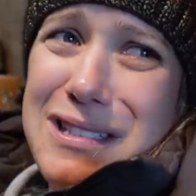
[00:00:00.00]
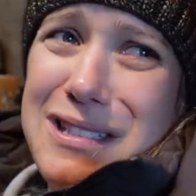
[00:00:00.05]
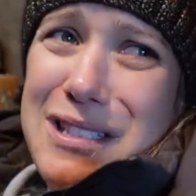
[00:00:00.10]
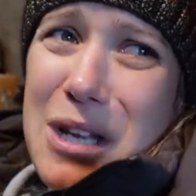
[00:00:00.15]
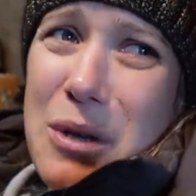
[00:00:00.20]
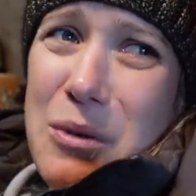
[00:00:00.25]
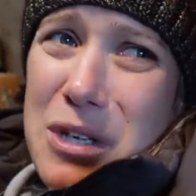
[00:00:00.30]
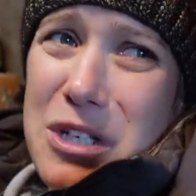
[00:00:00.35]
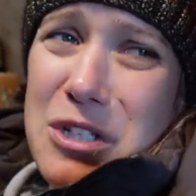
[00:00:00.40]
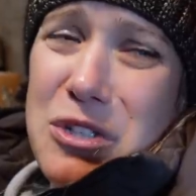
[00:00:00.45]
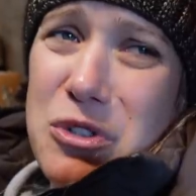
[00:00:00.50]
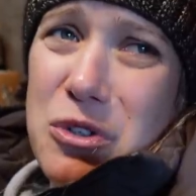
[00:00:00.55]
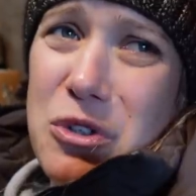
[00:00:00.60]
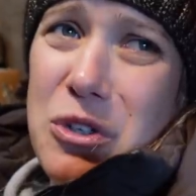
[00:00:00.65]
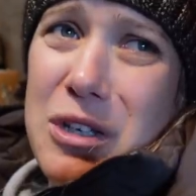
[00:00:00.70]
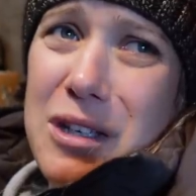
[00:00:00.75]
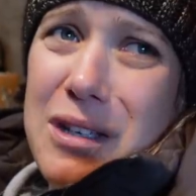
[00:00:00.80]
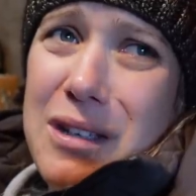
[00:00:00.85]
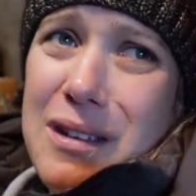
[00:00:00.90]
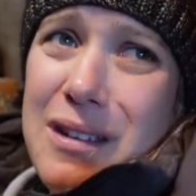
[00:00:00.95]
don't
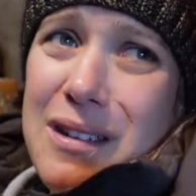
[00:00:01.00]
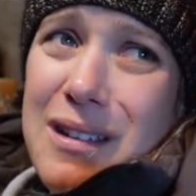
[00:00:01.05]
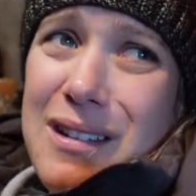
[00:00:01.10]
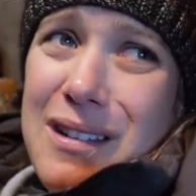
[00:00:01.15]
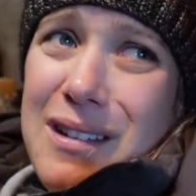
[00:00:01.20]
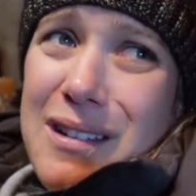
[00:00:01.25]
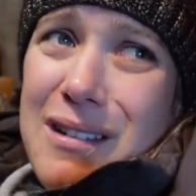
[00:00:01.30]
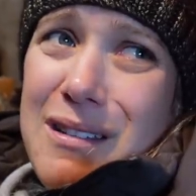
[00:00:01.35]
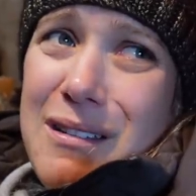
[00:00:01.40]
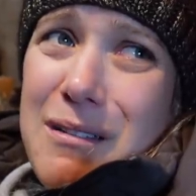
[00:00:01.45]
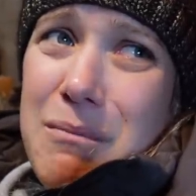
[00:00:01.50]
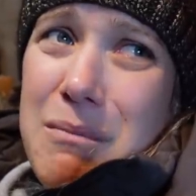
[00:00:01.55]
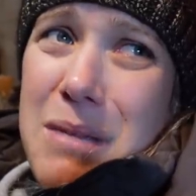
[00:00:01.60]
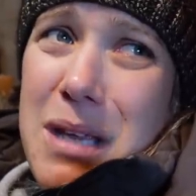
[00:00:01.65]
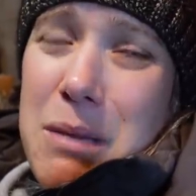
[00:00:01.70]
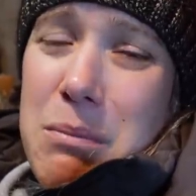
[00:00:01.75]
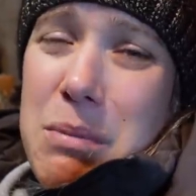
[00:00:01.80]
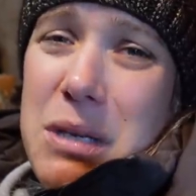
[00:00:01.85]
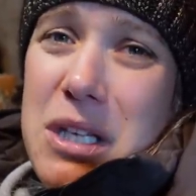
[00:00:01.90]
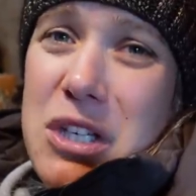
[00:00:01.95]
enjoy
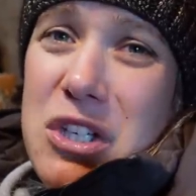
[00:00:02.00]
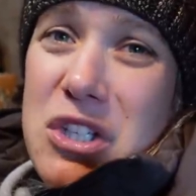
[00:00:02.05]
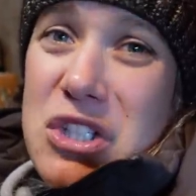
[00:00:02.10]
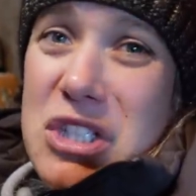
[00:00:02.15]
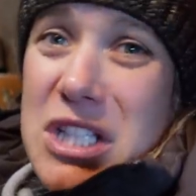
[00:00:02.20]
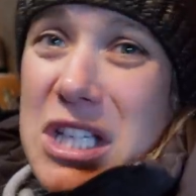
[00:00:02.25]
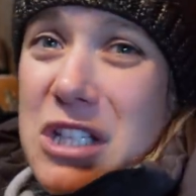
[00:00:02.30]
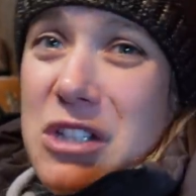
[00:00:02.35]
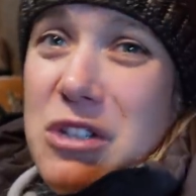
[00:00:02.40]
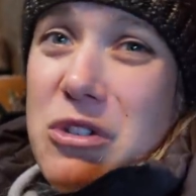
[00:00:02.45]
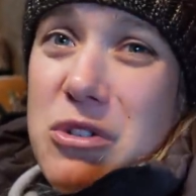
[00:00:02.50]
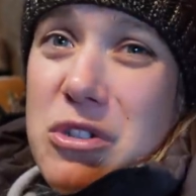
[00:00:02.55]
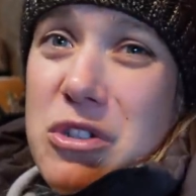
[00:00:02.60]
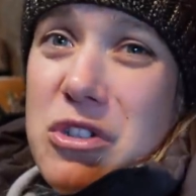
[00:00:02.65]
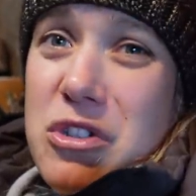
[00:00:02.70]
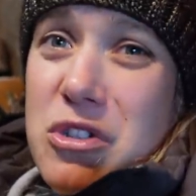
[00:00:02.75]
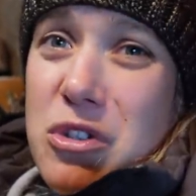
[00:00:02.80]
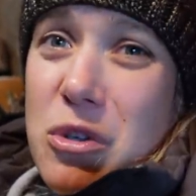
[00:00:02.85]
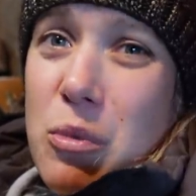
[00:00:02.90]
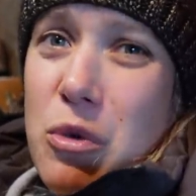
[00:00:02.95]
maybe continue to
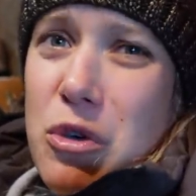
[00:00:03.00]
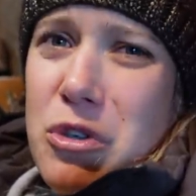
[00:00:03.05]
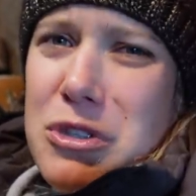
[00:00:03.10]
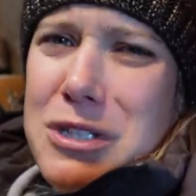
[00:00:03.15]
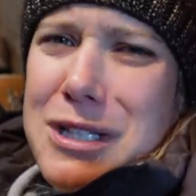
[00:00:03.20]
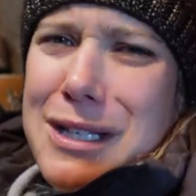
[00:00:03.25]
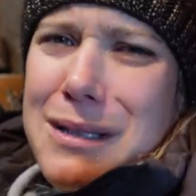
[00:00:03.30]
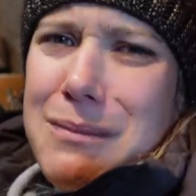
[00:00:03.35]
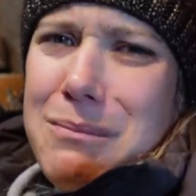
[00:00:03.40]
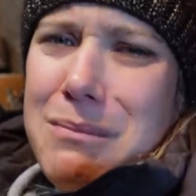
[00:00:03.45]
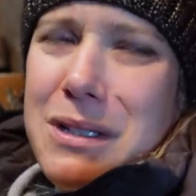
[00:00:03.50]
stop watching,